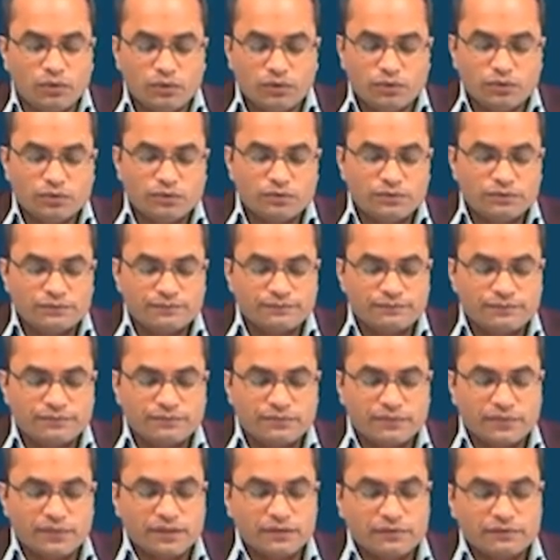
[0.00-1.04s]
or
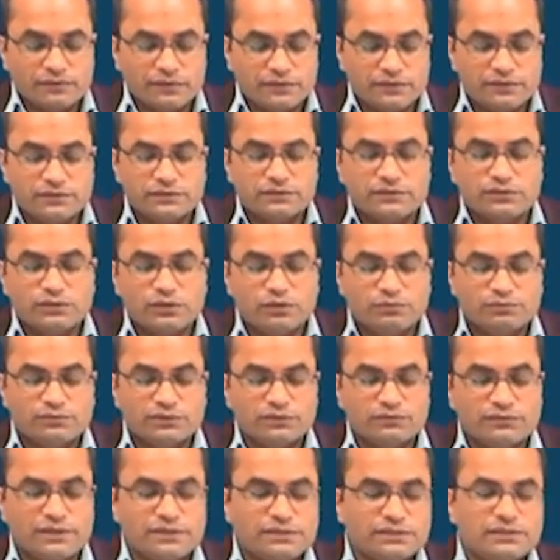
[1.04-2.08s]
this is the
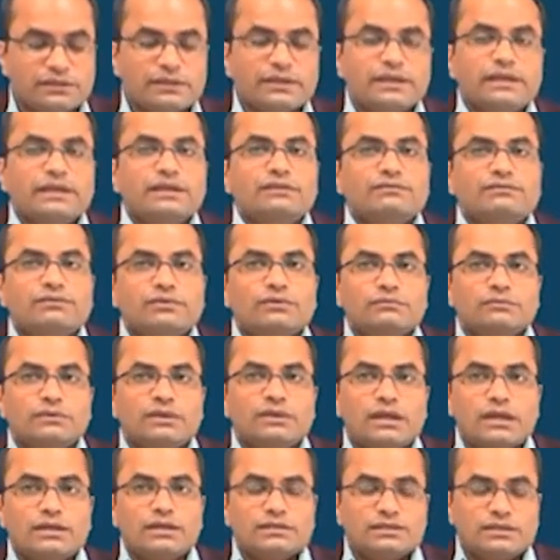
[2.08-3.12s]
observation again from the
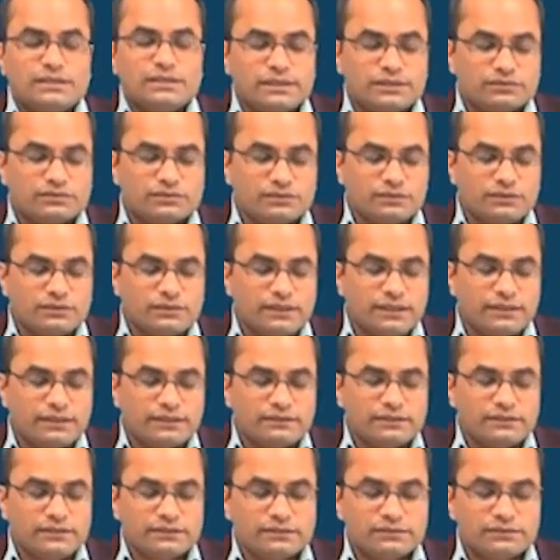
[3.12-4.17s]
last lecture
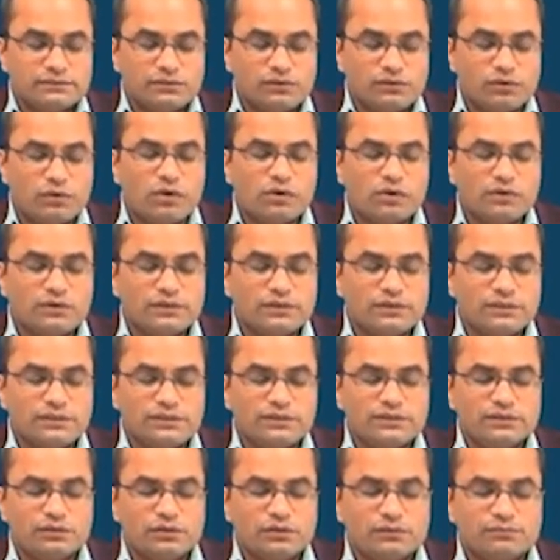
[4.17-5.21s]
that this order
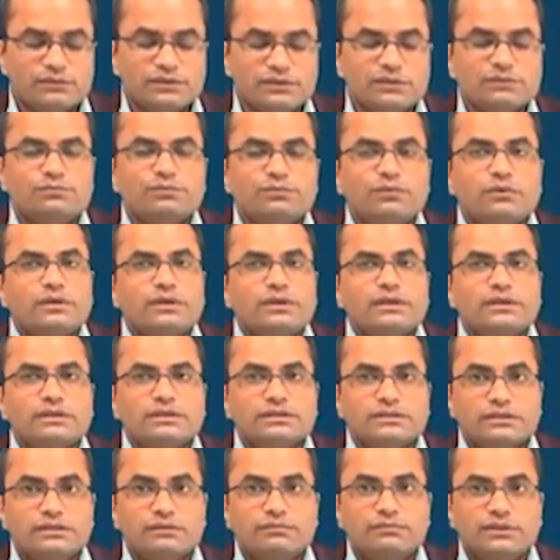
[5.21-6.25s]
here of this product
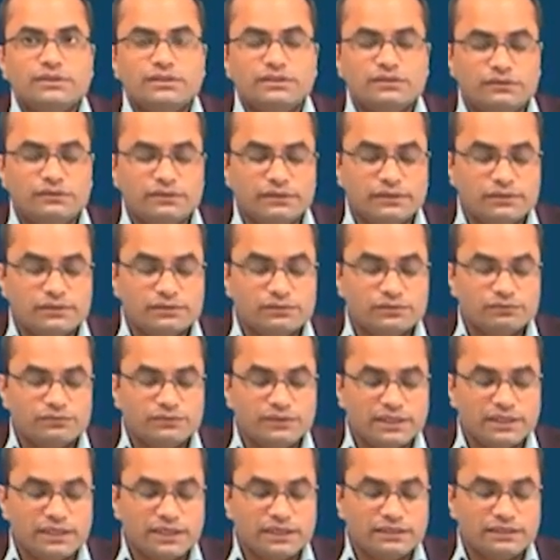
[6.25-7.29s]
is immaterial. So,
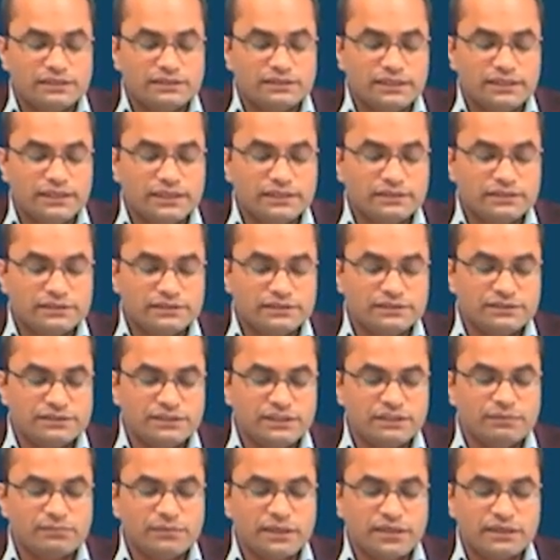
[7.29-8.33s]
we can take this
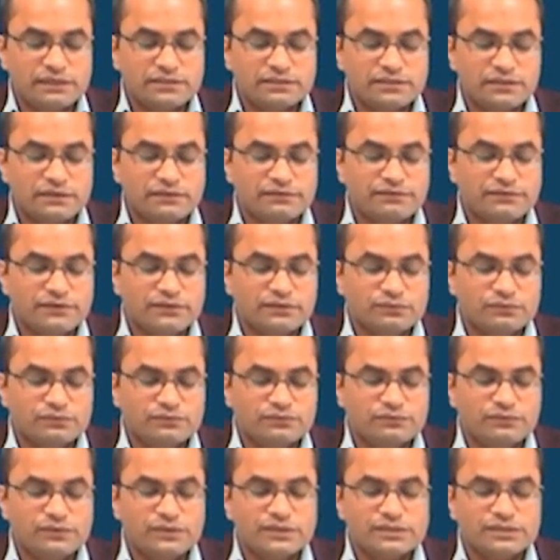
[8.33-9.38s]
d minus alpha 2
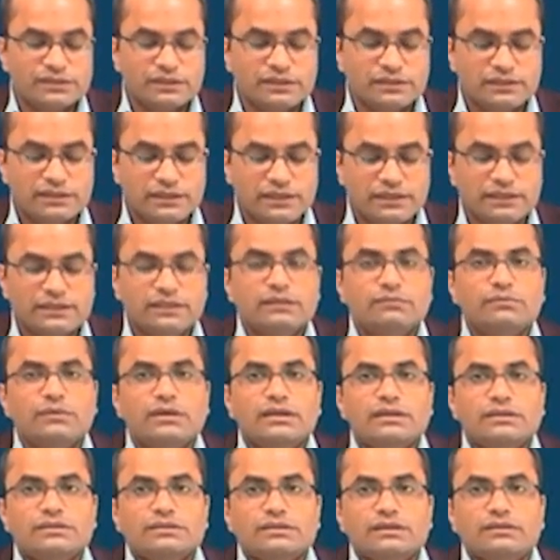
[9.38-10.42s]
first and then d
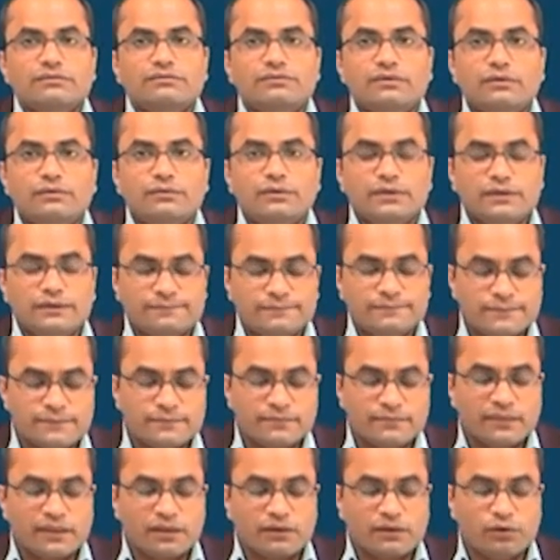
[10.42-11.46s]
minus alpha 1
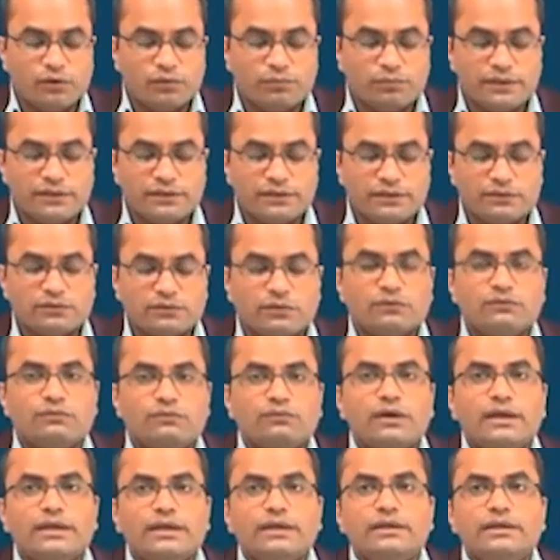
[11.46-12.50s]
operated
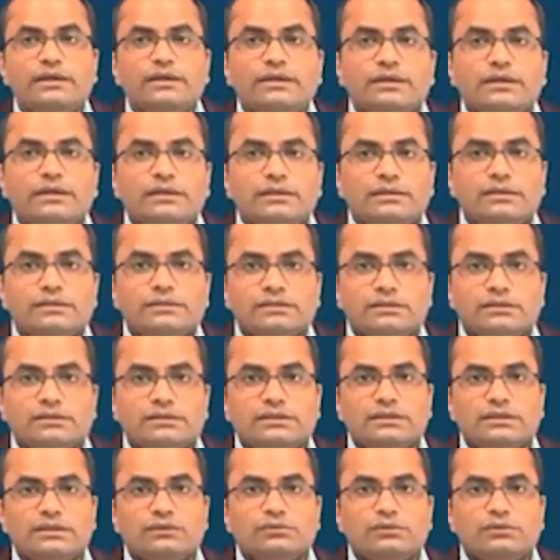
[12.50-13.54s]
on y this
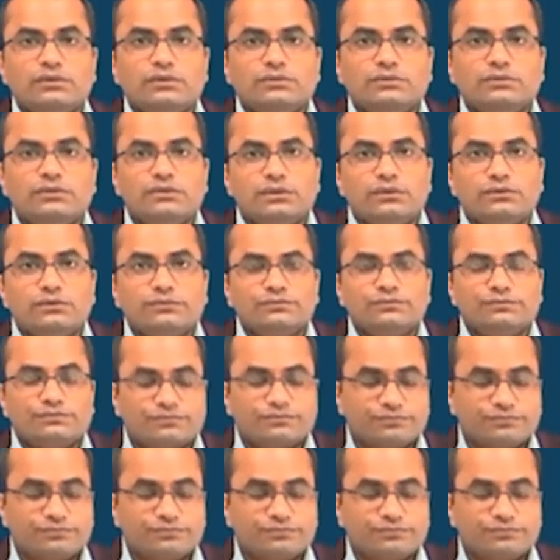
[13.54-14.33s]
is equal to 0.